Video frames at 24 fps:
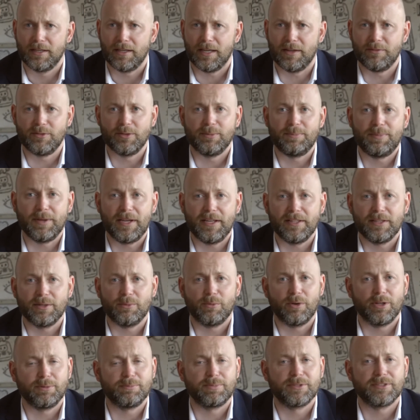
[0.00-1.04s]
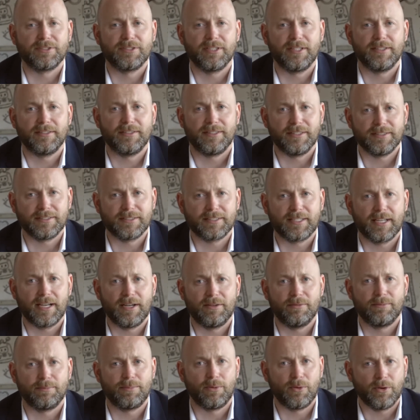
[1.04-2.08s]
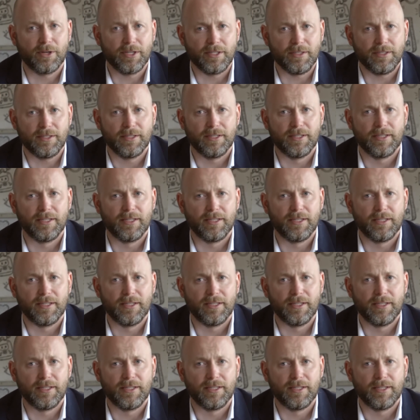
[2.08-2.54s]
If you pay the 1% discount point,